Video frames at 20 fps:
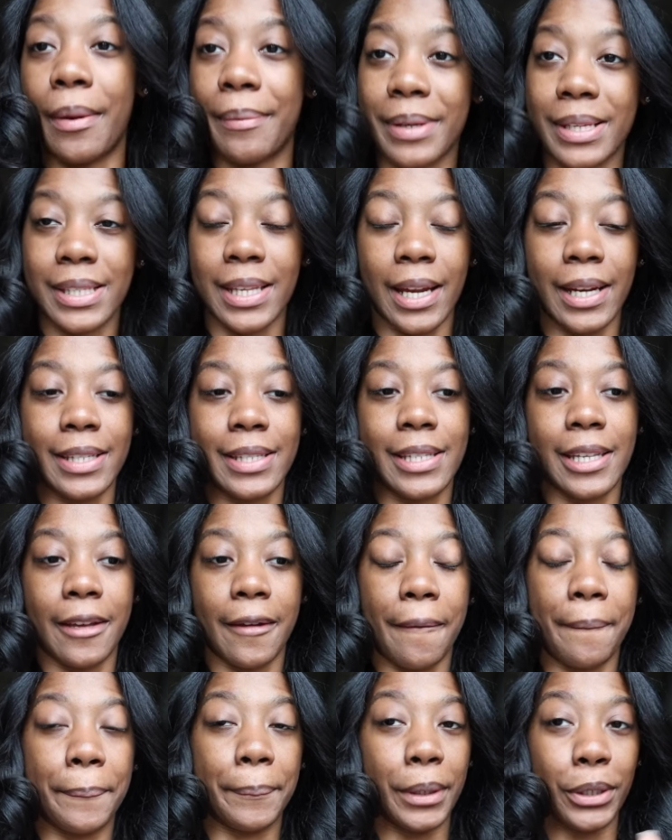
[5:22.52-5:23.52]
I'm excited
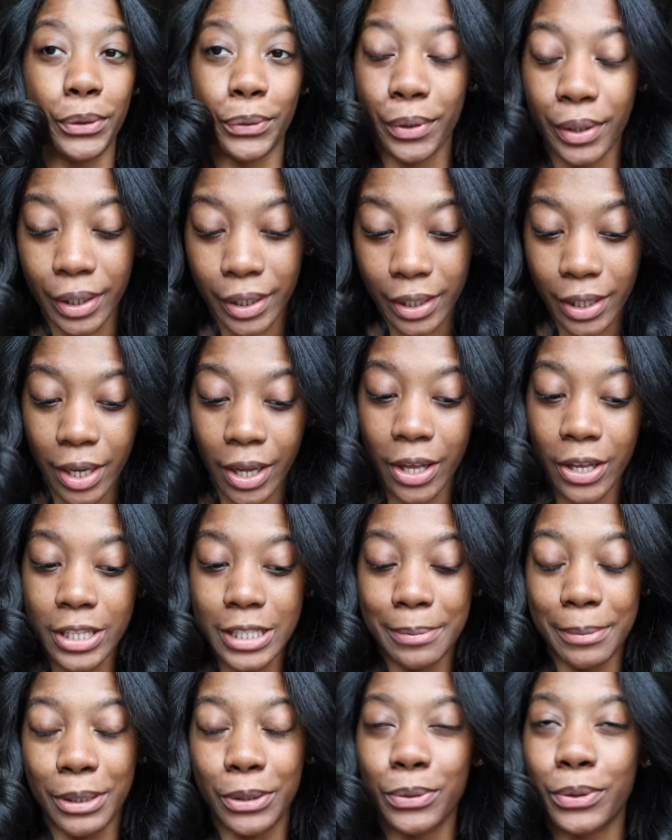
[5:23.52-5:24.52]
to meet new
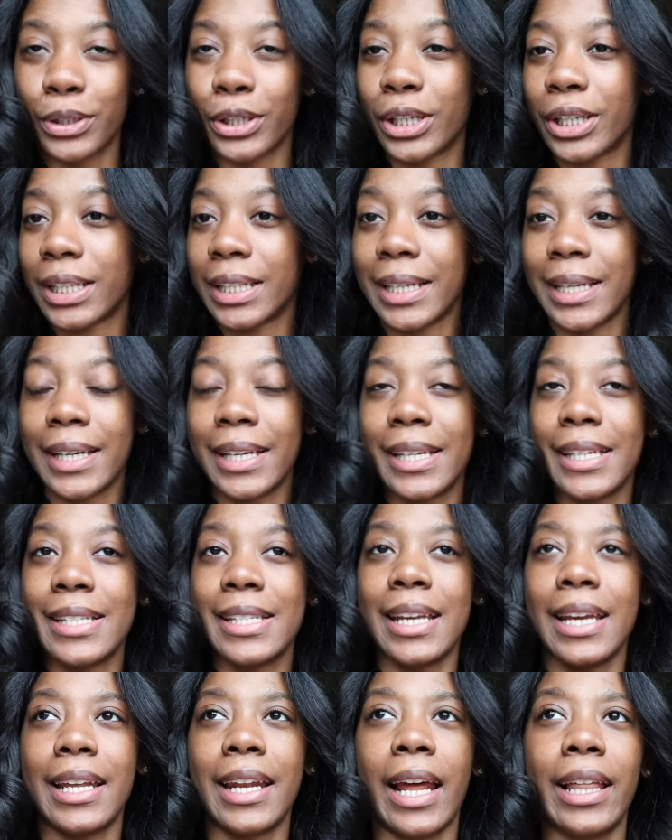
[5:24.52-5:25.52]
girls, meet new girlies.
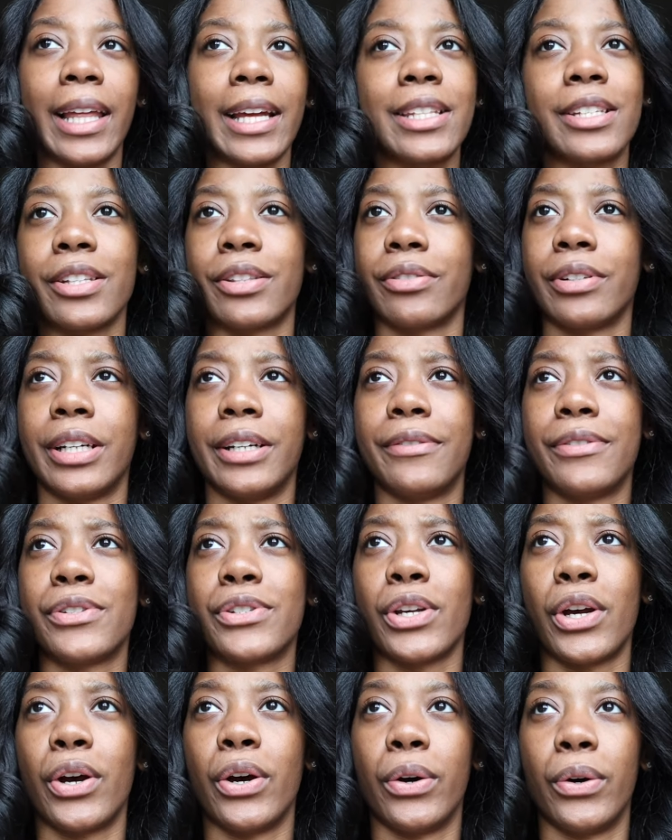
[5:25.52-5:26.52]
And I like to thrift.
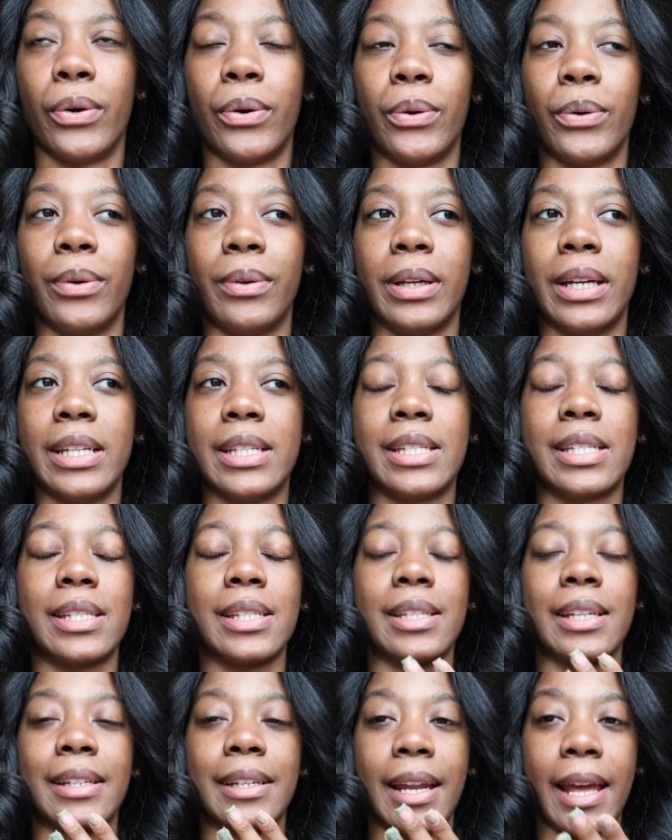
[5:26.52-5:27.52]
So
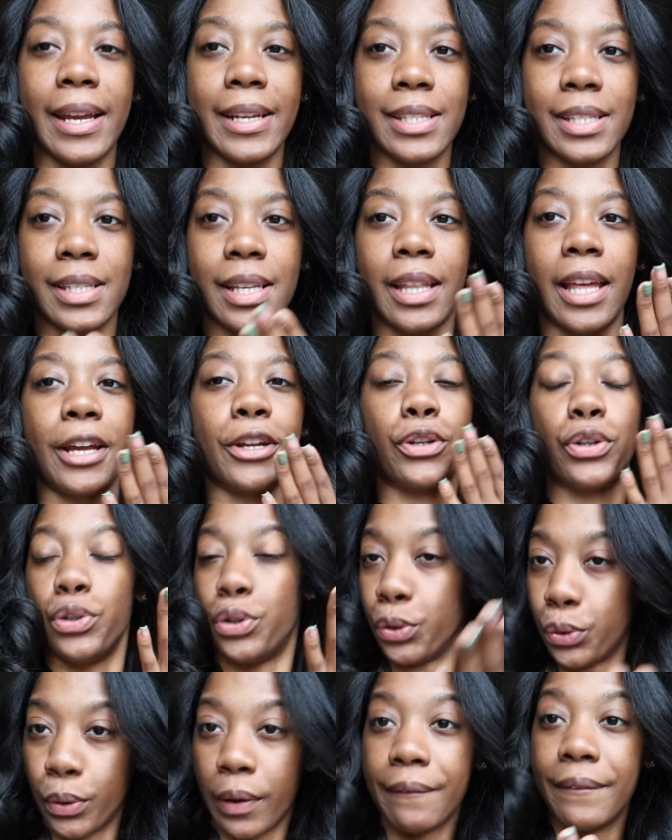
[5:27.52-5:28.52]
it's nice to like
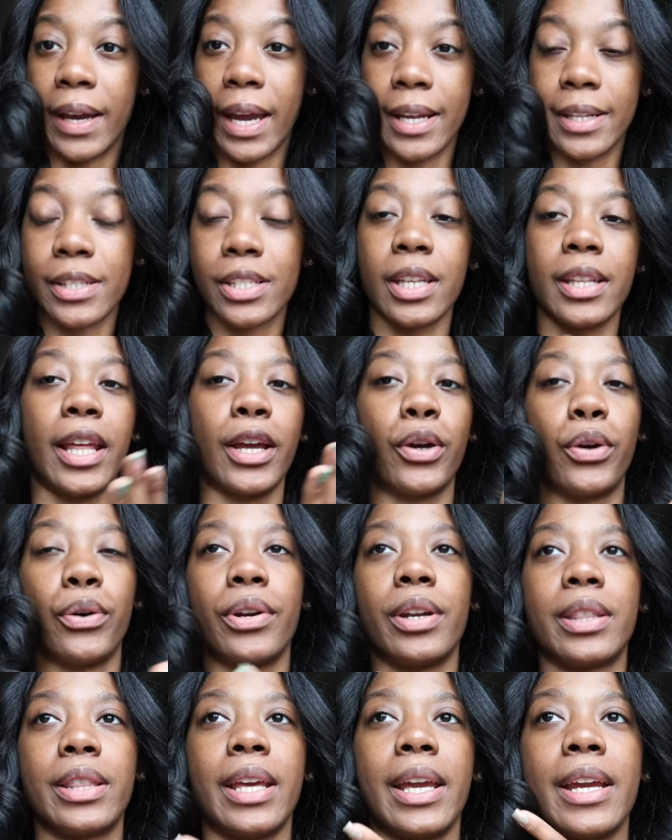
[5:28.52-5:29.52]
do events and like go
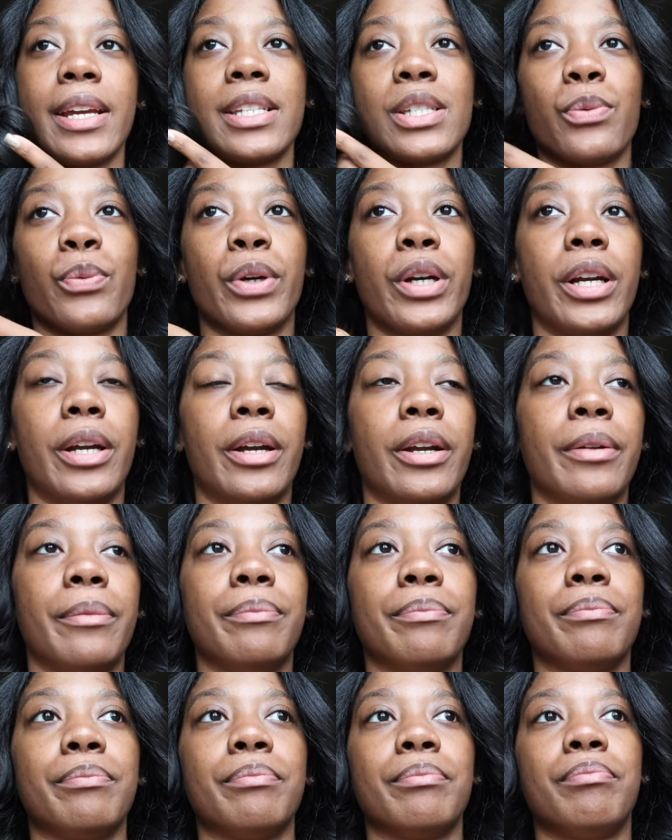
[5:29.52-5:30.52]
to things
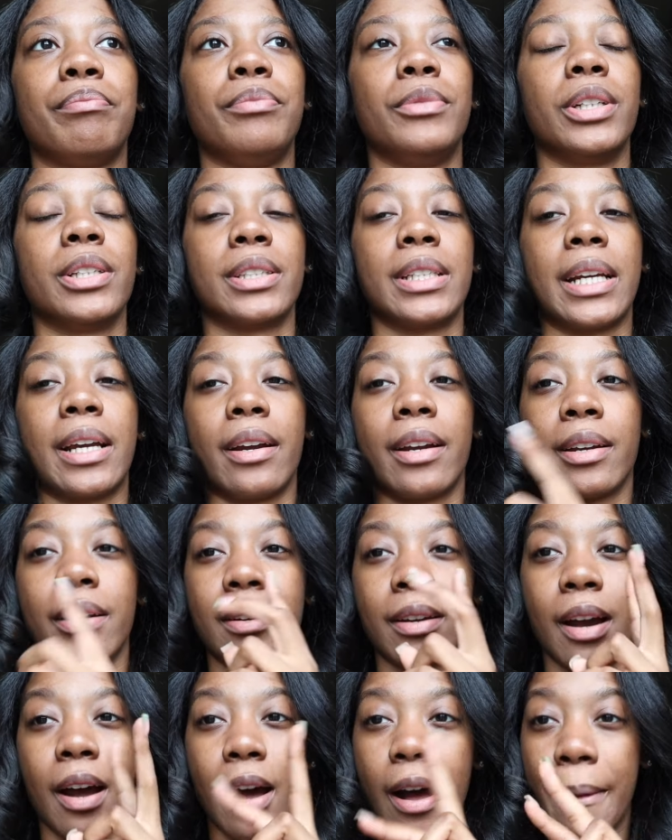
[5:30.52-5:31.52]
where there's like a
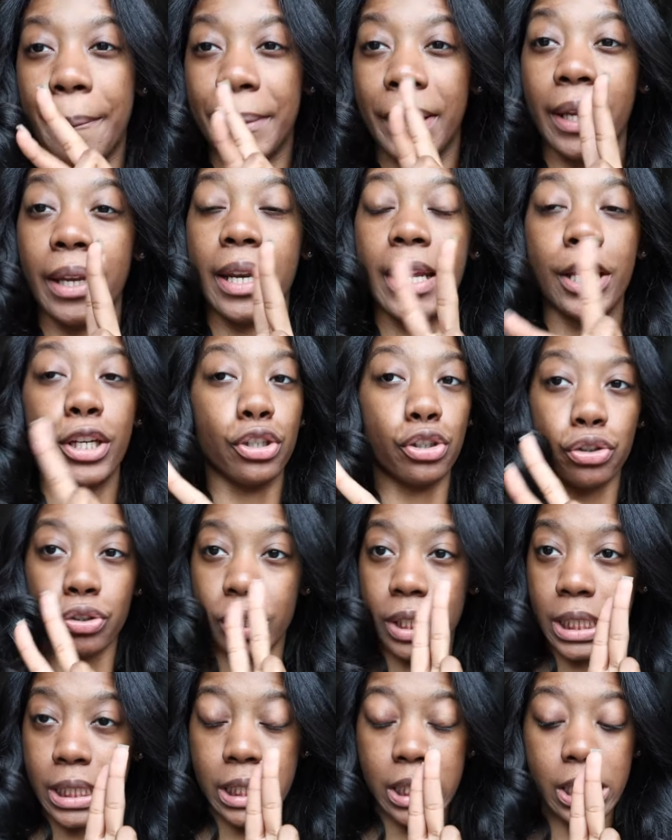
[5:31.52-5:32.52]
common
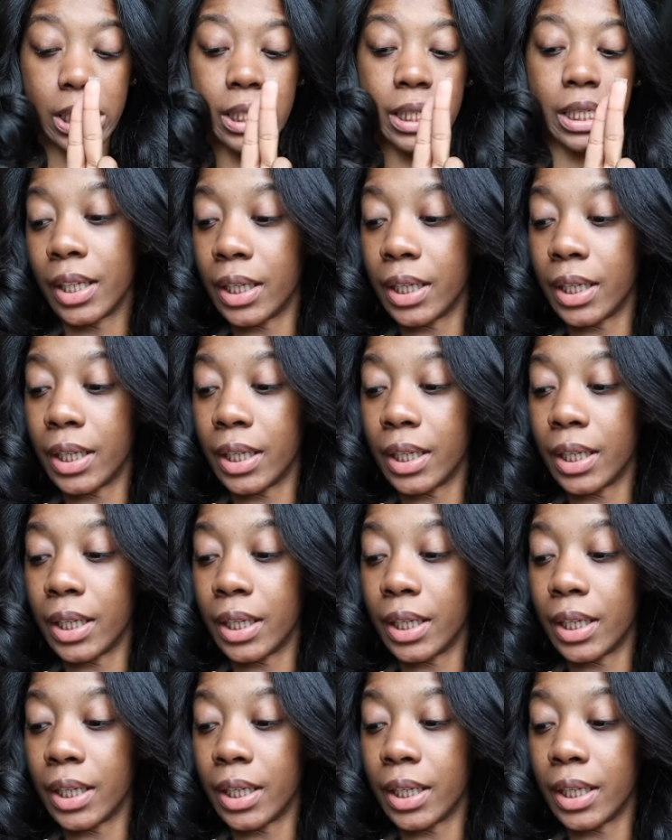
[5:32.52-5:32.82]
interest.